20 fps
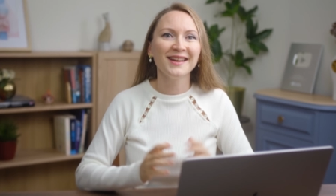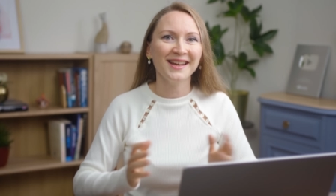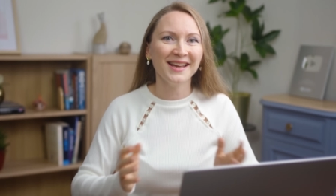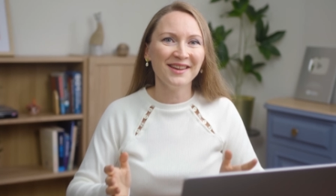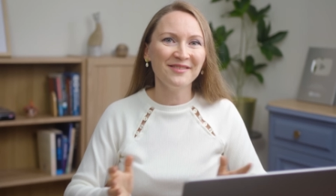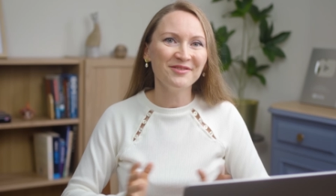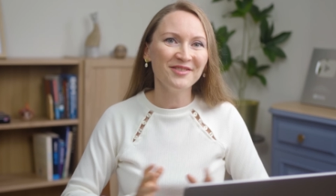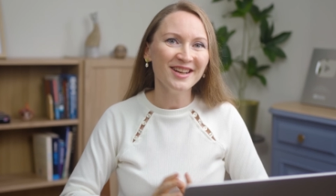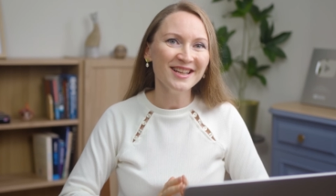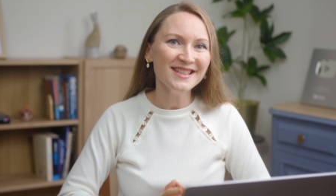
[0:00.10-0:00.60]

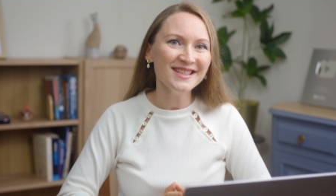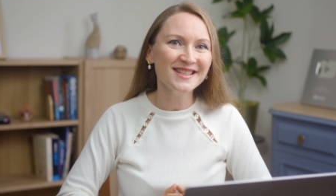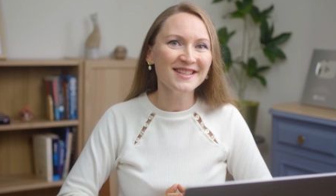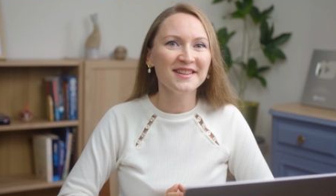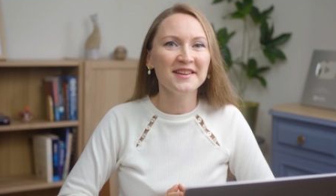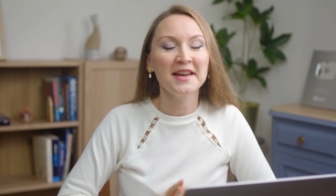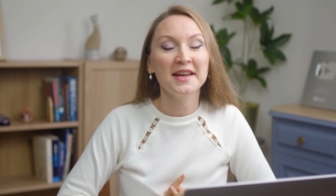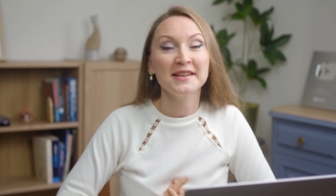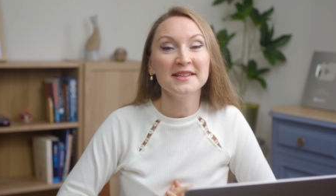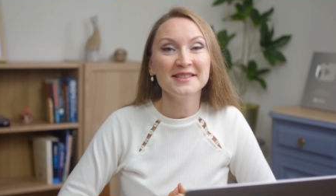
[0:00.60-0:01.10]
Hey friends,
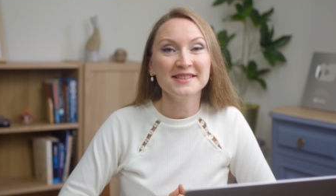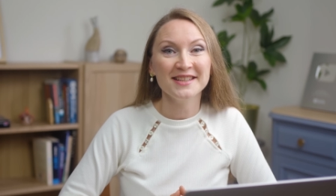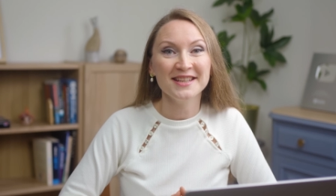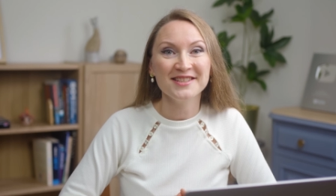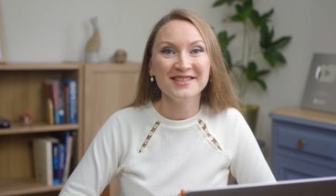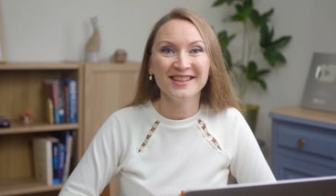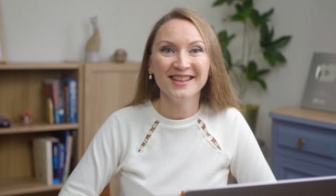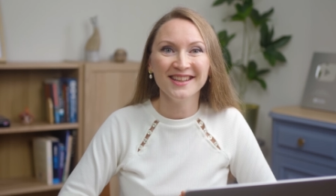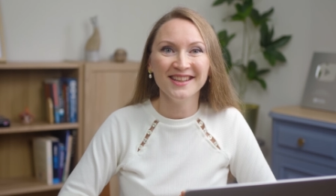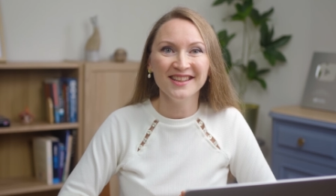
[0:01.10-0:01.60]

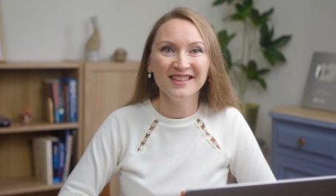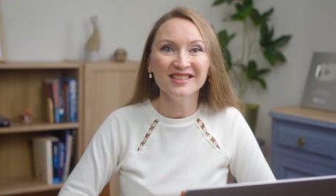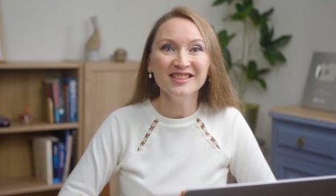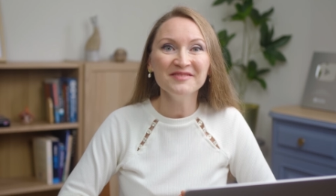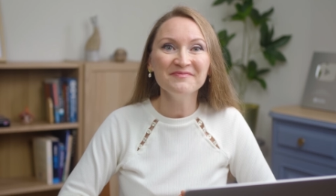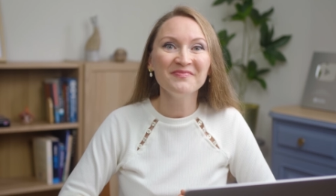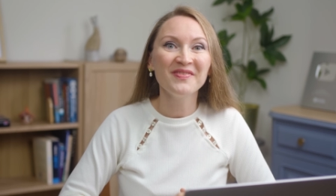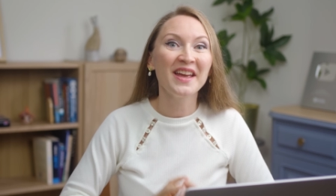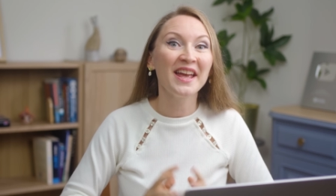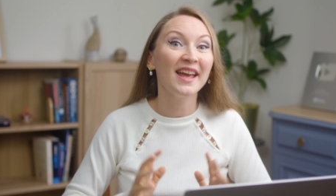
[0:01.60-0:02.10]
Anastasia here,